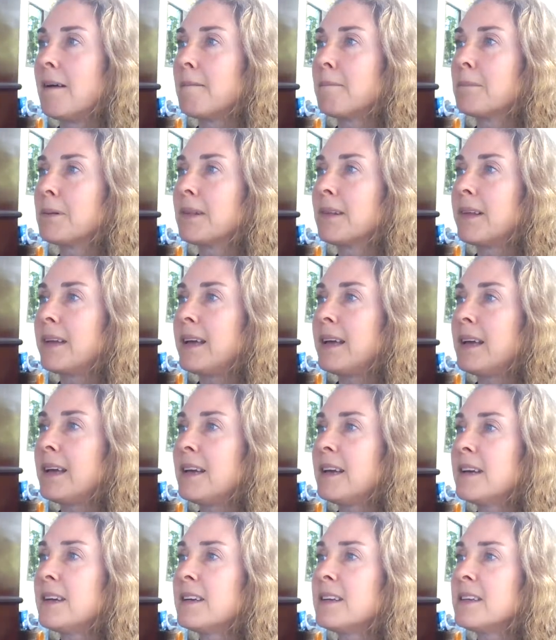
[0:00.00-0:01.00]

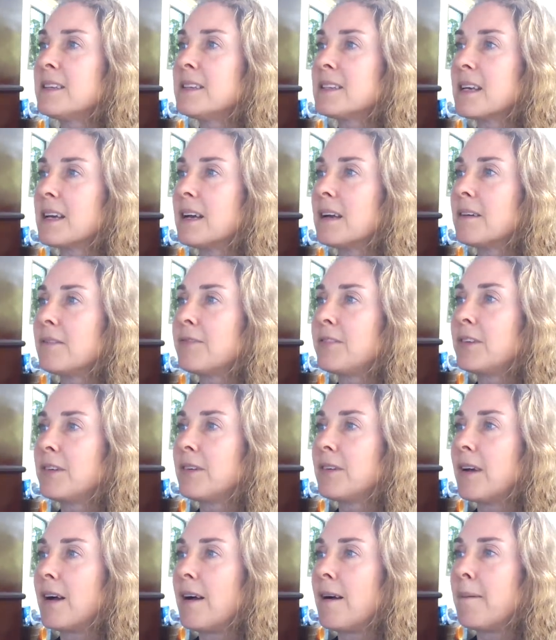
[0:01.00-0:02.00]
please, if
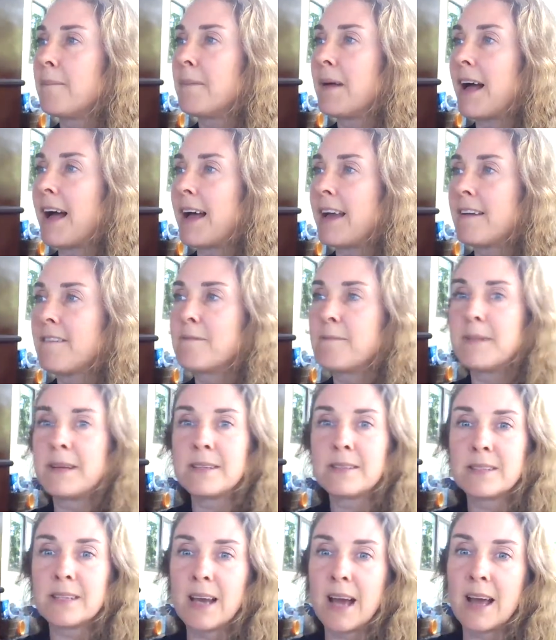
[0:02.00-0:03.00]
I have
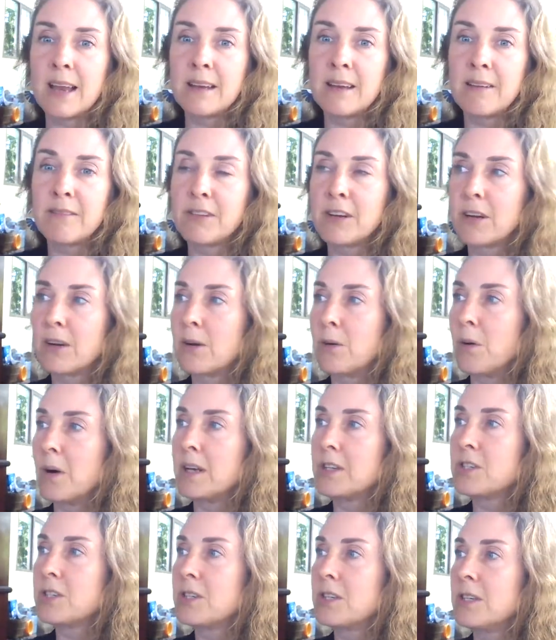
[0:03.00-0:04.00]
missed any of your
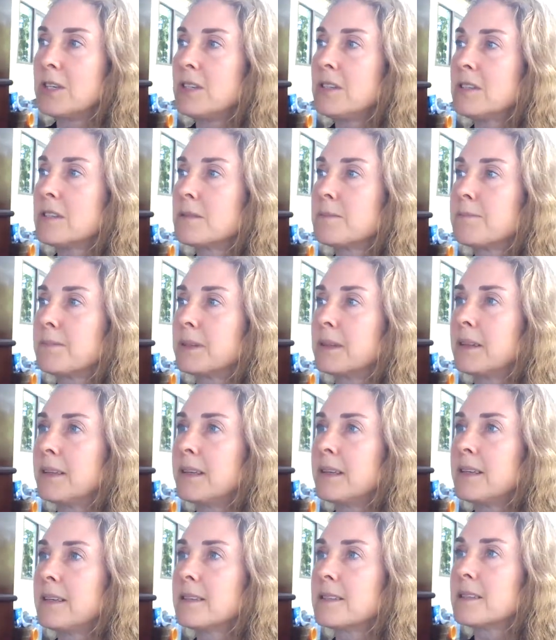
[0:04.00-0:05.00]
questions,
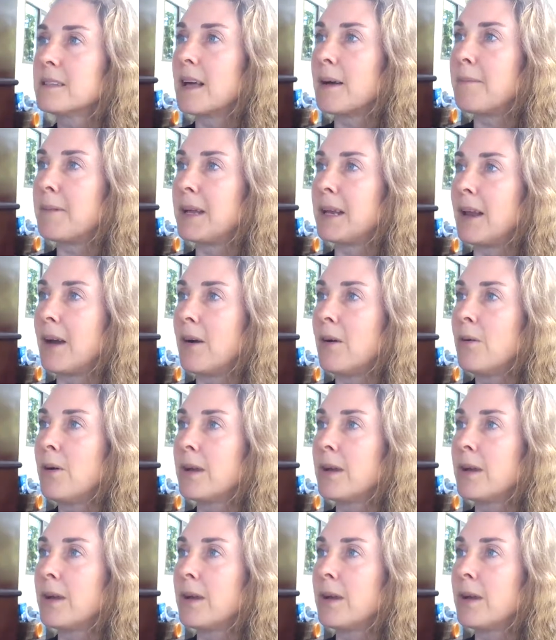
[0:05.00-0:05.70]
please let me know.